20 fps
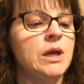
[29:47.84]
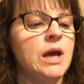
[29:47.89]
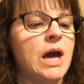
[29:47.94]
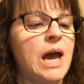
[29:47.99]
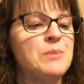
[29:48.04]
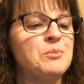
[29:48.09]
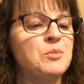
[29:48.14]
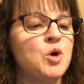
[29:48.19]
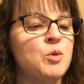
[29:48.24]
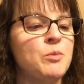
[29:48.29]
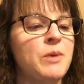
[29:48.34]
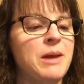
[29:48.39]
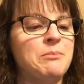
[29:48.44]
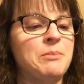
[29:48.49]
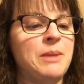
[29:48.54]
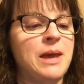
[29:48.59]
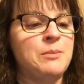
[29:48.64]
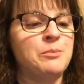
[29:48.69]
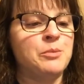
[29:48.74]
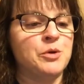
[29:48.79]
I pull my
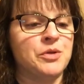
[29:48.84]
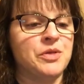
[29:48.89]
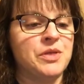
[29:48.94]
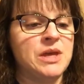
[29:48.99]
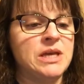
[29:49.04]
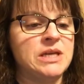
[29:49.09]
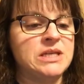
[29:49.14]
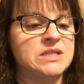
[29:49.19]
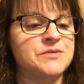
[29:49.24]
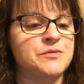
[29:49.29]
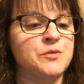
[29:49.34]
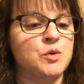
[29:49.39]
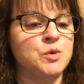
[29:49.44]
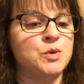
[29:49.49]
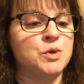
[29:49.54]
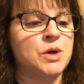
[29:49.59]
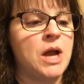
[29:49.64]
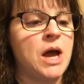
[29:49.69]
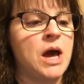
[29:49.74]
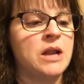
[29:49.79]
paper things
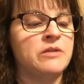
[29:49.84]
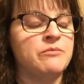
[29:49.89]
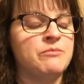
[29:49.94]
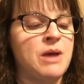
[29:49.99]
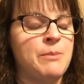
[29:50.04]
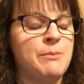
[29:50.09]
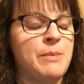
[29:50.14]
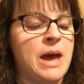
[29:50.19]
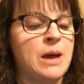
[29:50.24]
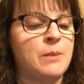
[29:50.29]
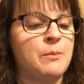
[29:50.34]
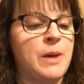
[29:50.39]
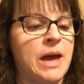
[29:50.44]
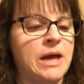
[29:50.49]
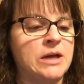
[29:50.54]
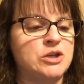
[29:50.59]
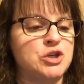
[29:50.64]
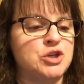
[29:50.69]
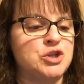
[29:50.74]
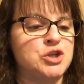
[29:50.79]
folder out of my
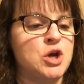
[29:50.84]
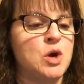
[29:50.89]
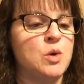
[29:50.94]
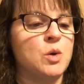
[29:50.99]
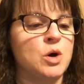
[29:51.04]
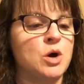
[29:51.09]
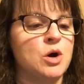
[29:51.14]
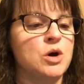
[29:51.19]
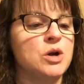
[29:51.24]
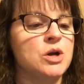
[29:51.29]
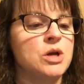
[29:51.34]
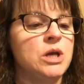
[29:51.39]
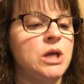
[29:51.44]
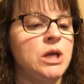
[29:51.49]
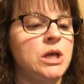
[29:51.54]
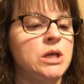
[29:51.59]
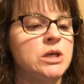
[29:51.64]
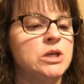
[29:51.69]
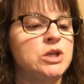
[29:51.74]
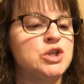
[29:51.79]
backpack to show her.
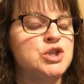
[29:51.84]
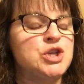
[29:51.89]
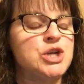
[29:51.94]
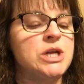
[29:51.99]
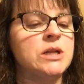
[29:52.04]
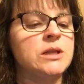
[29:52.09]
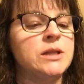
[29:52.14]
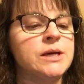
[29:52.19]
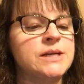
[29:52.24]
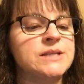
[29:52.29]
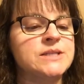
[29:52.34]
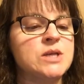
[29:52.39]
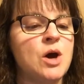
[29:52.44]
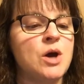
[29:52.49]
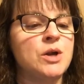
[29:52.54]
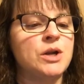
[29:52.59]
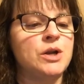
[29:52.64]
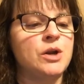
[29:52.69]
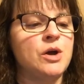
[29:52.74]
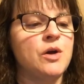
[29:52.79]
She clicks
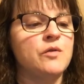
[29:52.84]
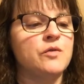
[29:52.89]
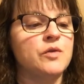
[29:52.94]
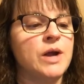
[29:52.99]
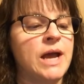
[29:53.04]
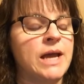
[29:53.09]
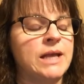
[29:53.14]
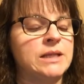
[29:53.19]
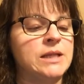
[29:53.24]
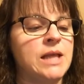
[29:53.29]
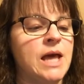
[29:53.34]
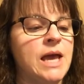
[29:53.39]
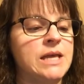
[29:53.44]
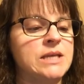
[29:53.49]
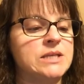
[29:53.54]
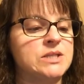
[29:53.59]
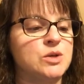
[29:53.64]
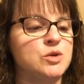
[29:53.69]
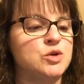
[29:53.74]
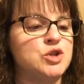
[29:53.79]
on an overhead
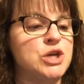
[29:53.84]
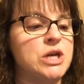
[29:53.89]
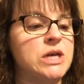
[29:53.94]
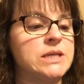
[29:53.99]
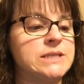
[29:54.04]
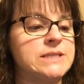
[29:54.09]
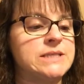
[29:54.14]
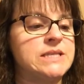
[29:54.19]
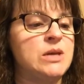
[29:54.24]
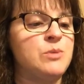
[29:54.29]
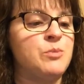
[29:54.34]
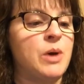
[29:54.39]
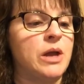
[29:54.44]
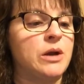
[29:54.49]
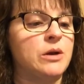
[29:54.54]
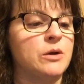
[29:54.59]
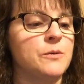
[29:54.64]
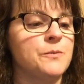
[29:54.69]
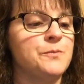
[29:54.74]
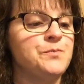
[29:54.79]
light so she can see
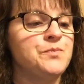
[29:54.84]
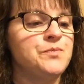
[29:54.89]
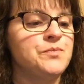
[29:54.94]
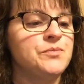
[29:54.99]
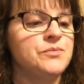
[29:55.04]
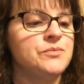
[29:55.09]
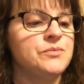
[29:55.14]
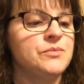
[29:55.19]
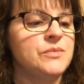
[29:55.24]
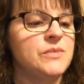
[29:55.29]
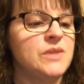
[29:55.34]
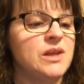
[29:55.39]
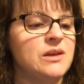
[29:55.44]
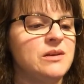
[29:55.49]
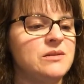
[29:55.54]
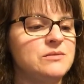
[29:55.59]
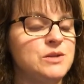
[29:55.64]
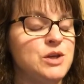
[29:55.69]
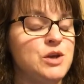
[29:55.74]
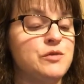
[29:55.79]
better.
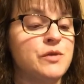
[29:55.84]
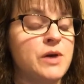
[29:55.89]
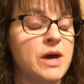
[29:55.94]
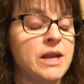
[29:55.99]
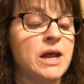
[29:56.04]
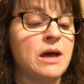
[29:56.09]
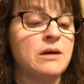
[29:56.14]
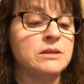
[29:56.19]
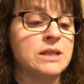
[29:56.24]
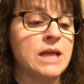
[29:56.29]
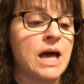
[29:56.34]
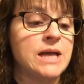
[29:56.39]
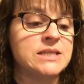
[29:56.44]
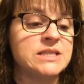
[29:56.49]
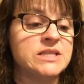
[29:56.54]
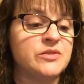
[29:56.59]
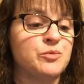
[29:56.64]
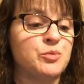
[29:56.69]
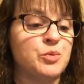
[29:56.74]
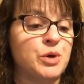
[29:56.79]
You've cut out
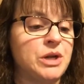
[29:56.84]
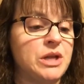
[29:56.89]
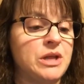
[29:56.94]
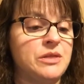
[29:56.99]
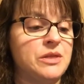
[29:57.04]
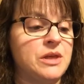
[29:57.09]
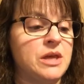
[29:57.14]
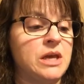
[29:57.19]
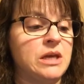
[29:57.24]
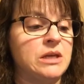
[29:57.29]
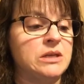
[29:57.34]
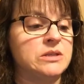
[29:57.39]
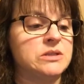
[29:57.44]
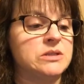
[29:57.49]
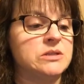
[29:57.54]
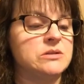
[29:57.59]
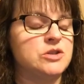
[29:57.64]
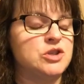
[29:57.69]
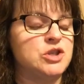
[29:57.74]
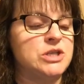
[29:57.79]
lots of pretty
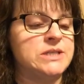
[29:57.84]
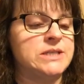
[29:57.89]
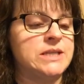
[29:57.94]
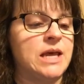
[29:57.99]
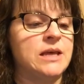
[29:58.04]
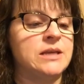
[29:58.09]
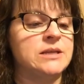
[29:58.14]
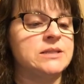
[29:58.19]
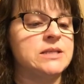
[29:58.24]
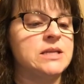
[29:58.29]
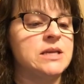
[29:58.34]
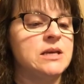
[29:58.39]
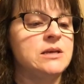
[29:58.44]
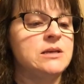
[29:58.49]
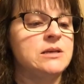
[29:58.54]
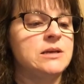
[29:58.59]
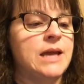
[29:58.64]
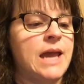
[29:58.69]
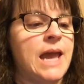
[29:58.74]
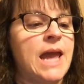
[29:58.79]
things, she says,
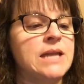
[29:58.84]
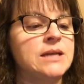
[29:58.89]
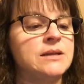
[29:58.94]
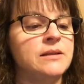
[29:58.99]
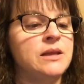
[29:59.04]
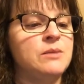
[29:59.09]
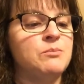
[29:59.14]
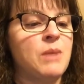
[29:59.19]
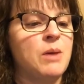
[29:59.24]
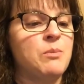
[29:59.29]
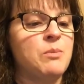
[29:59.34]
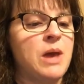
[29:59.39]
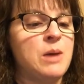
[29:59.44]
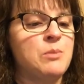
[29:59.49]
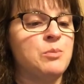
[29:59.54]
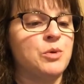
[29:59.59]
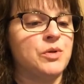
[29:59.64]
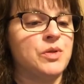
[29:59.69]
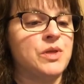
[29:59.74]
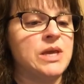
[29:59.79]
handling my
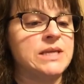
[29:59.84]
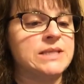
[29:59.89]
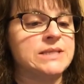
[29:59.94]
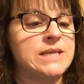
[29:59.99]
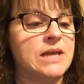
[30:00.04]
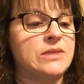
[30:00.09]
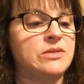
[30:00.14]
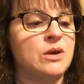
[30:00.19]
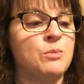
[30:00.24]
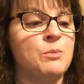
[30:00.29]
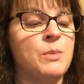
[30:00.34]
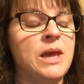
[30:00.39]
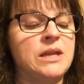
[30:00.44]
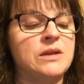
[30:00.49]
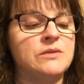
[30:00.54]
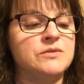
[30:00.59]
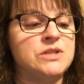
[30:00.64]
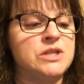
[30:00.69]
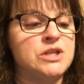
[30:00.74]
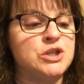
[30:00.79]
paper things like they're made
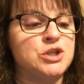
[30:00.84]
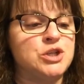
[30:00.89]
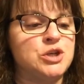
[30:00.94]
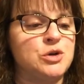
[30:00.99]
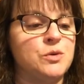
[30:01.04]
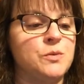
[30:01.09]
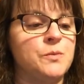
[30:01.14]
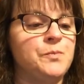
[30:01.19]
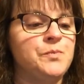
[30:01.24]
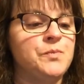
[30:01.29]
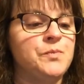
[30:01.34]
of tissue.